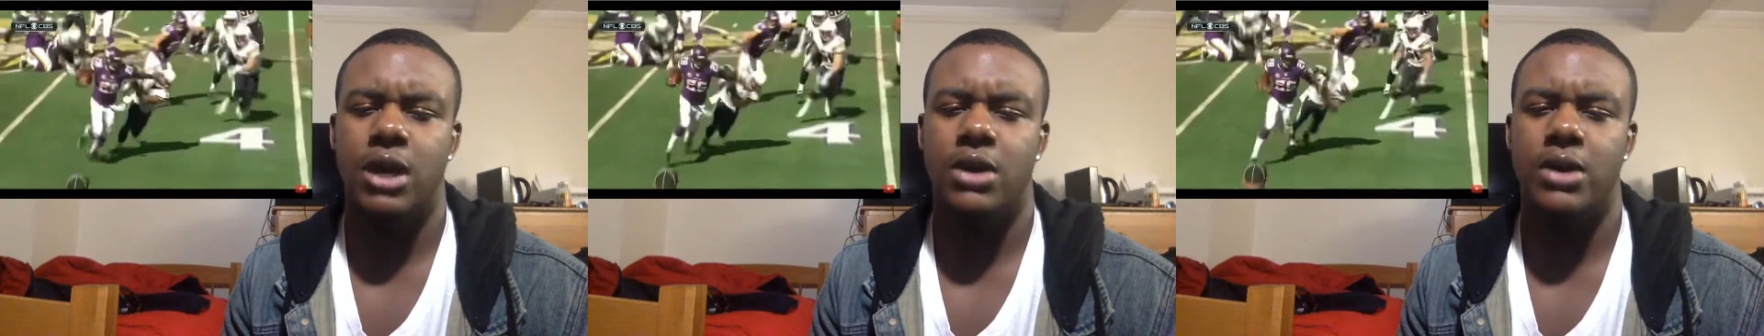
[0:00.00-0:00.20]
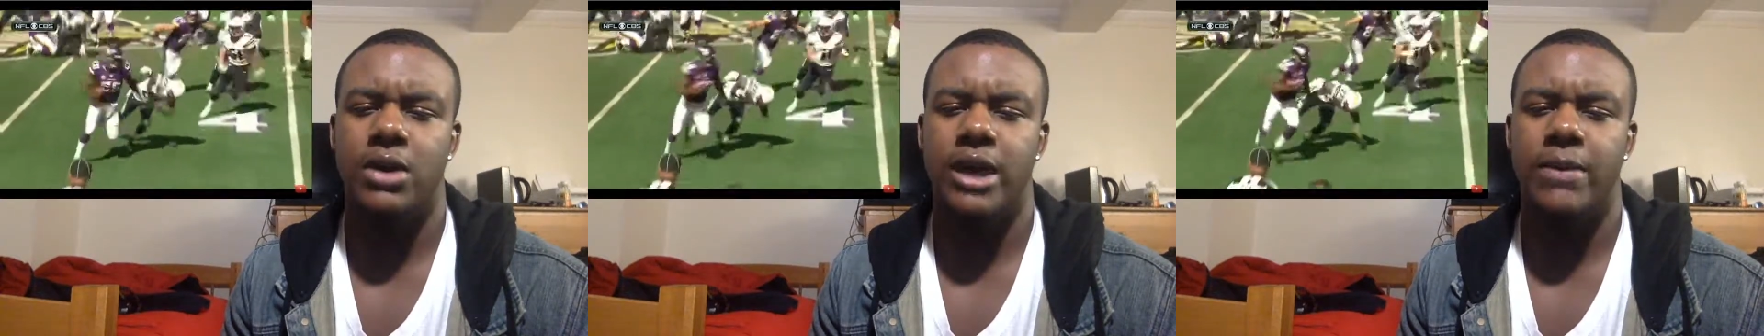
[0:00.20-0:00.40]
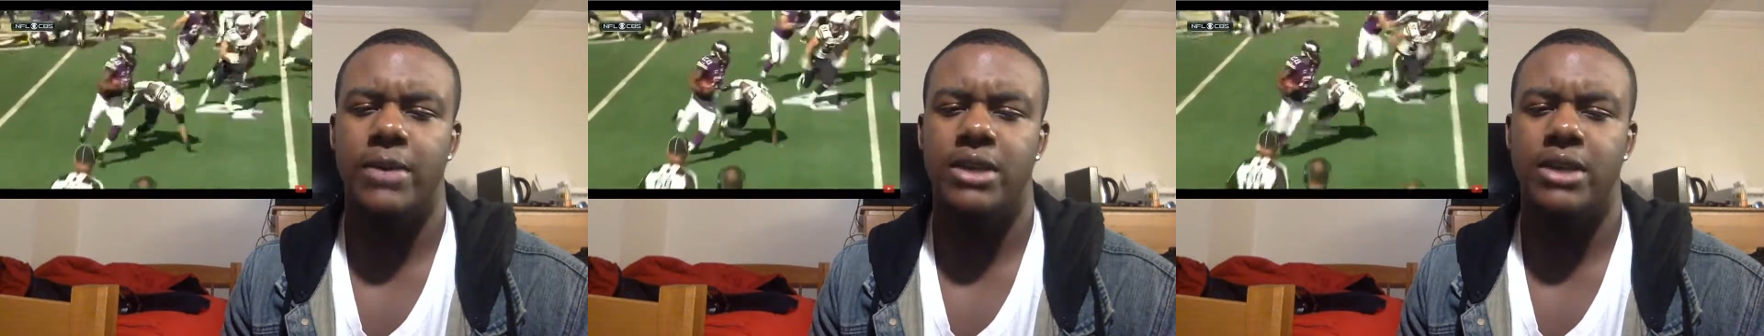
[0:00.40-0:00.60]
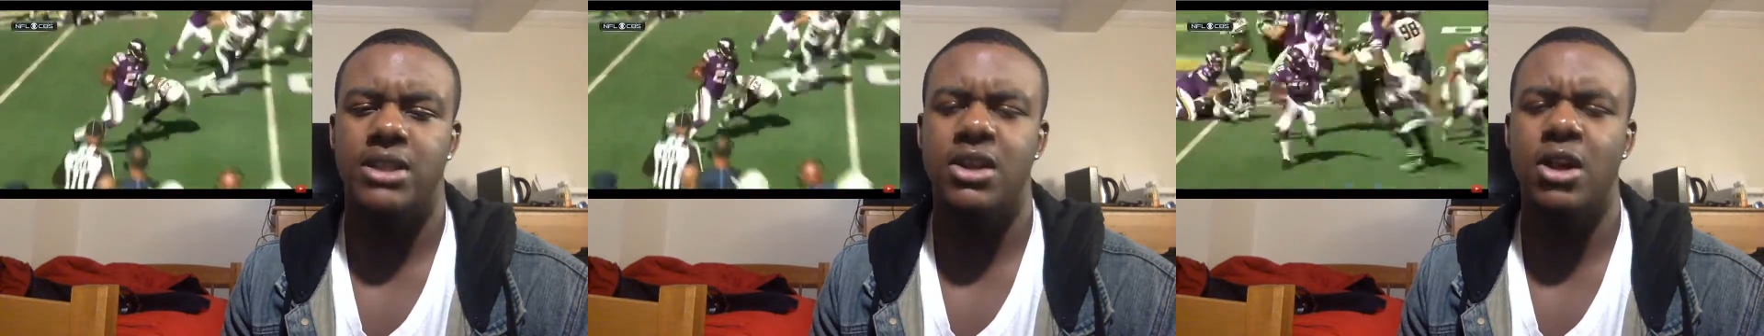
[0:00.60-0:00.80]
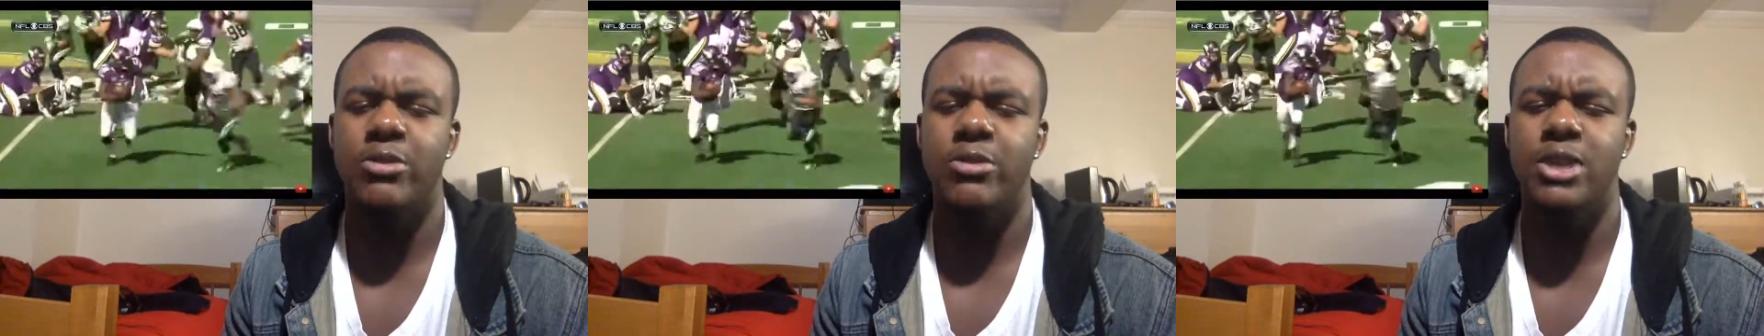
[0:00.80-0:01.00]
I know that much.
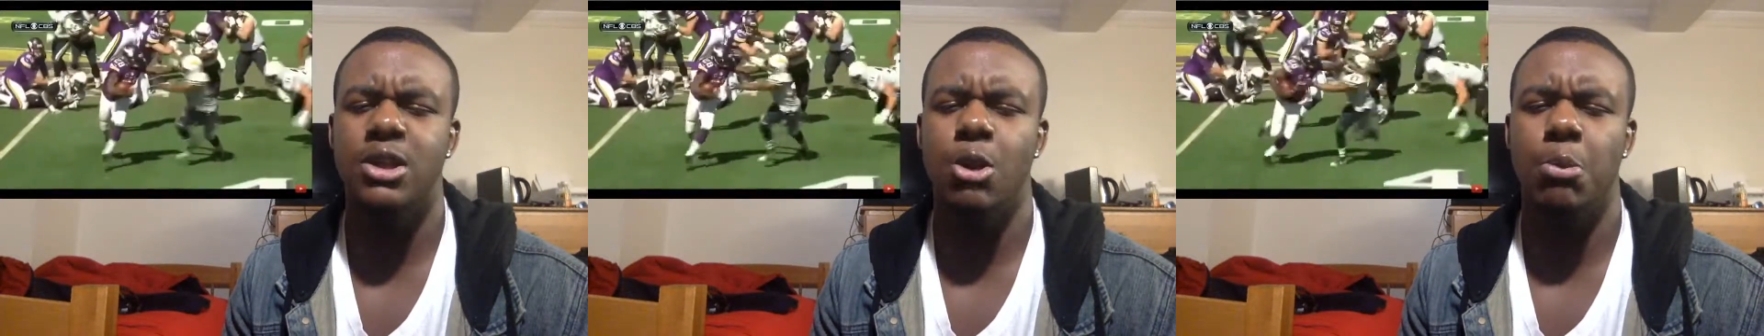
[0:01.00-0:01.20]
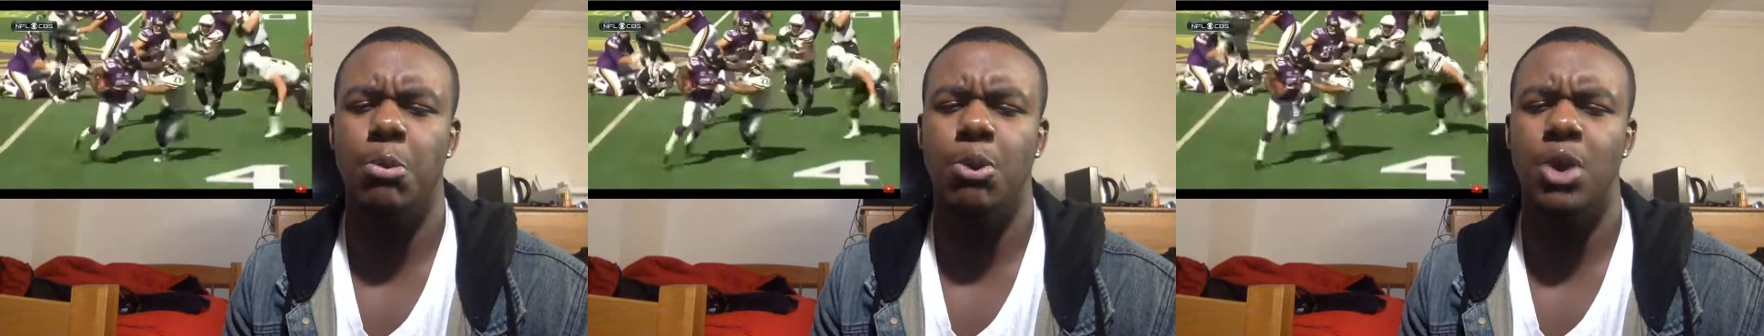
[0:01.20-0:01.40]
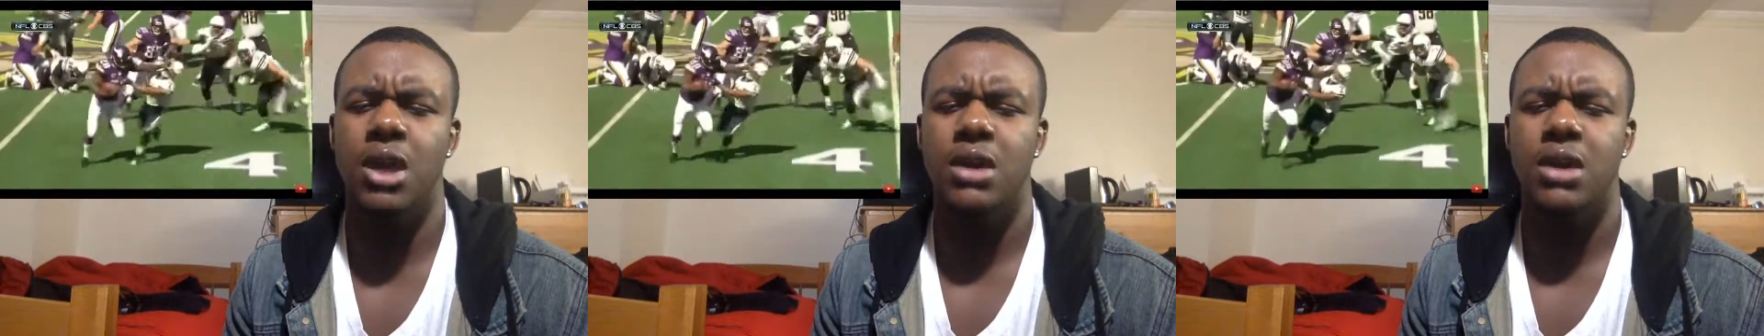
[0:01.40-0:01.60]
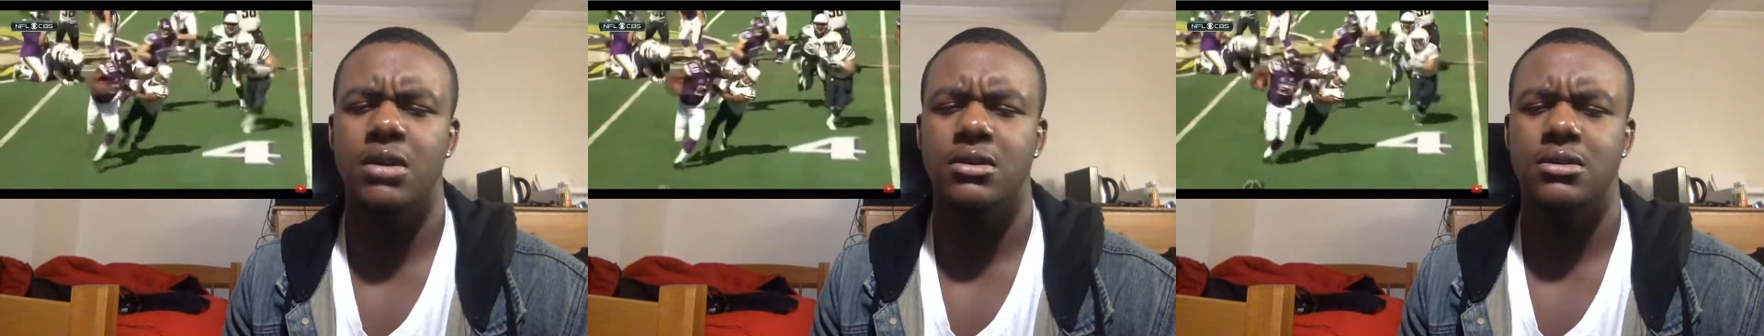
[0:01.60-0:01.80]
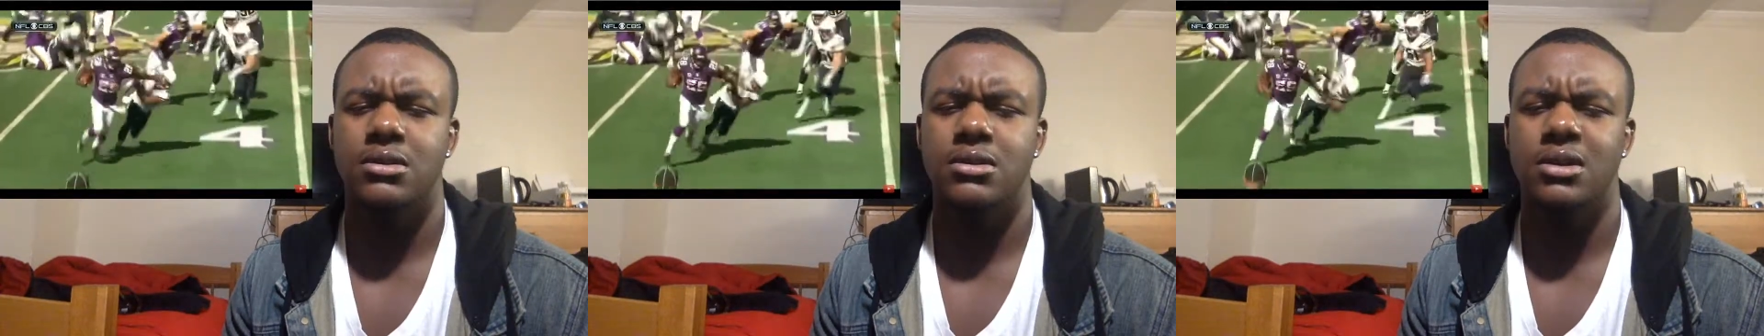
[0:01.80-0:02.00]
Get off me, little boy.
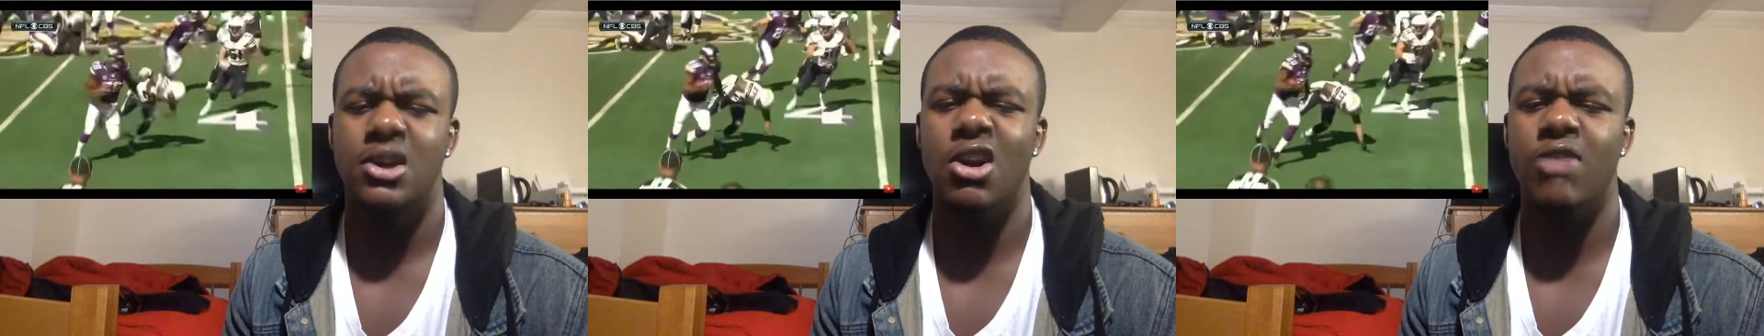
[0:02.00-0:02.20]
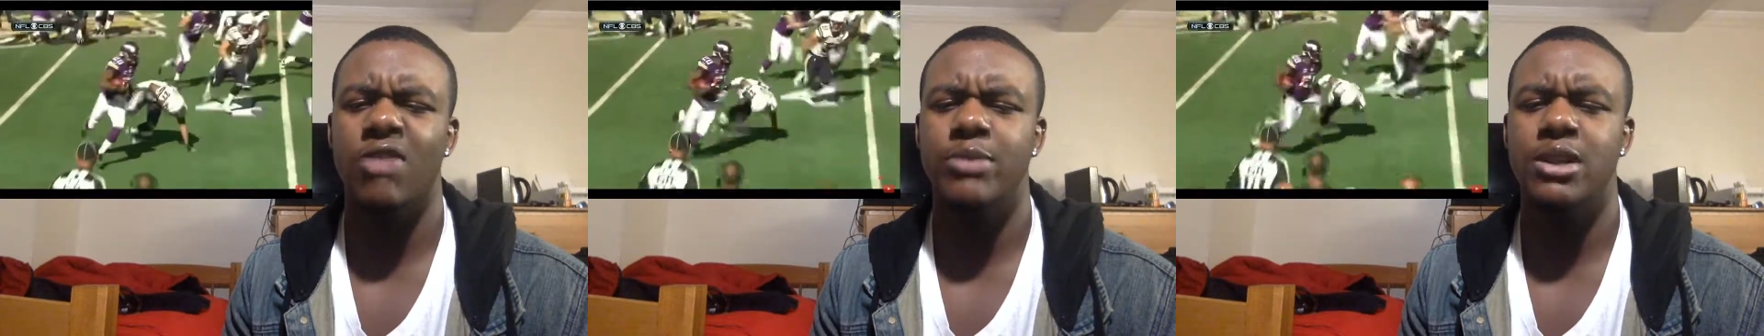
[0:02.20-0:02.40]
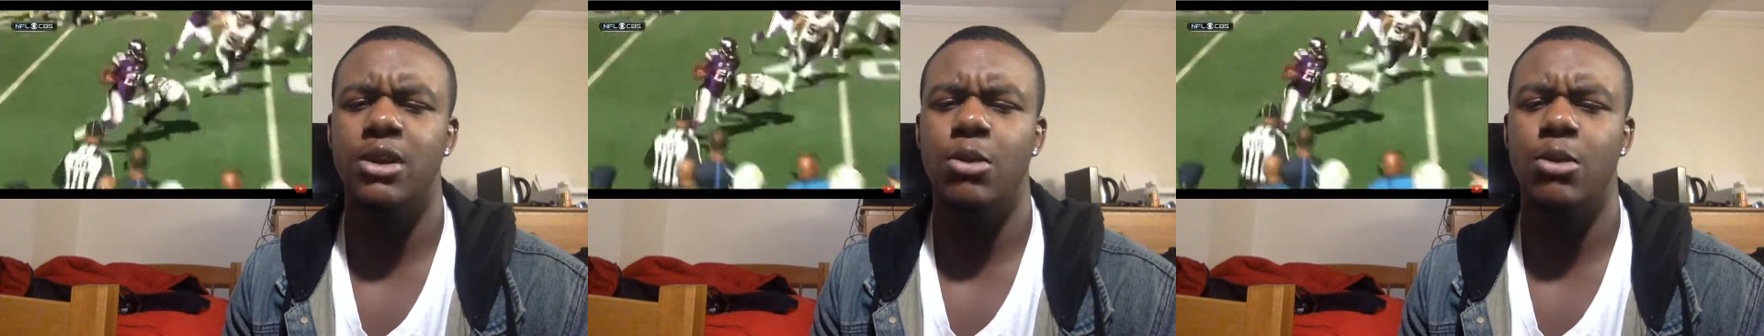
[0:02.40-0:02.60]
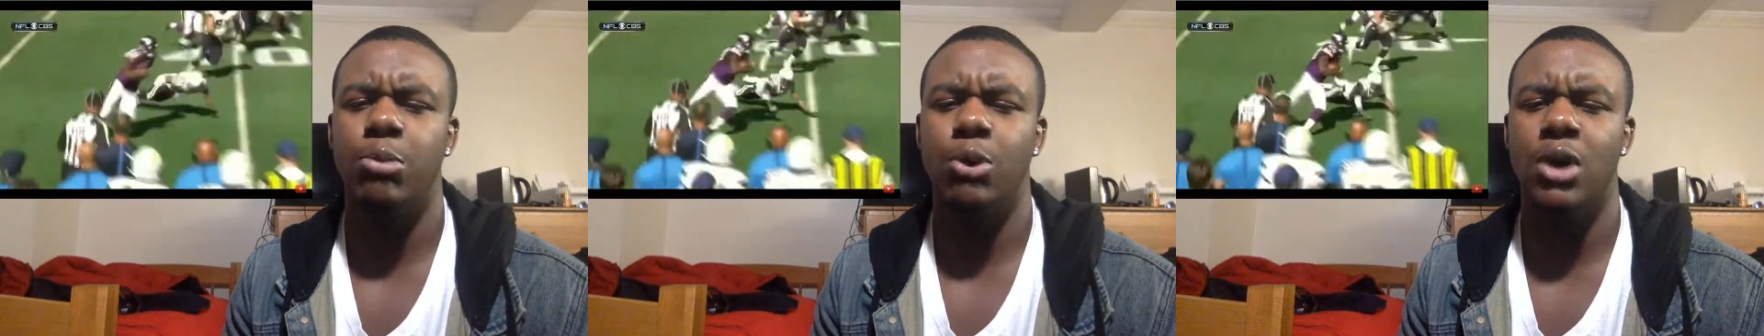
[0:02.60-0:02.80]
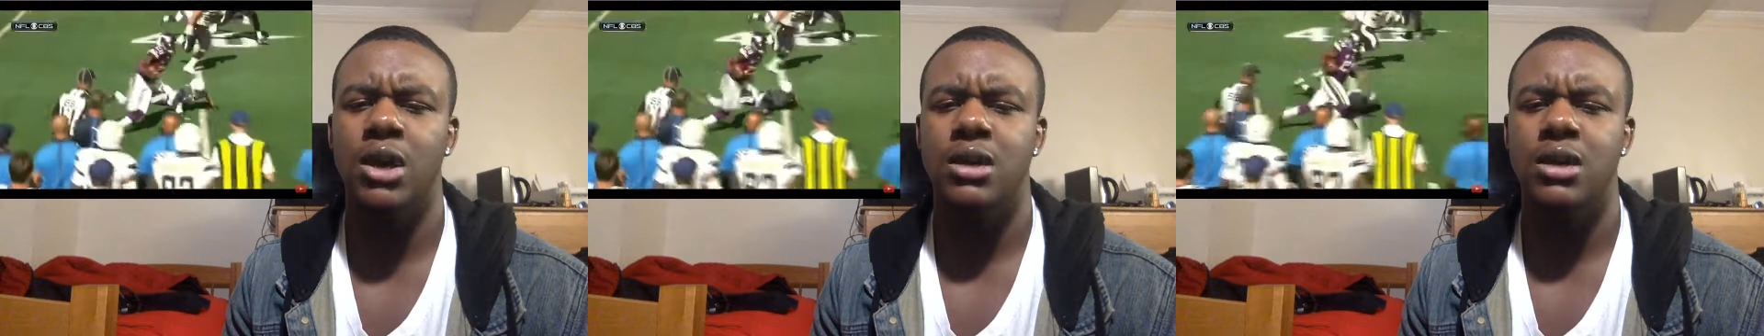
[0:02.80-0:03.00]
Get off me, little
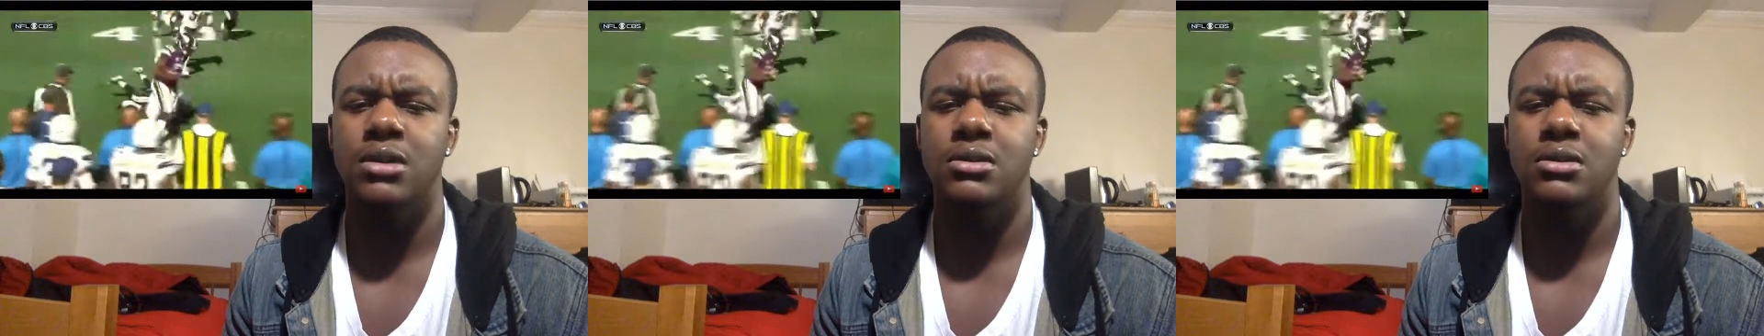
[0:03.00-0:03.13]
boy.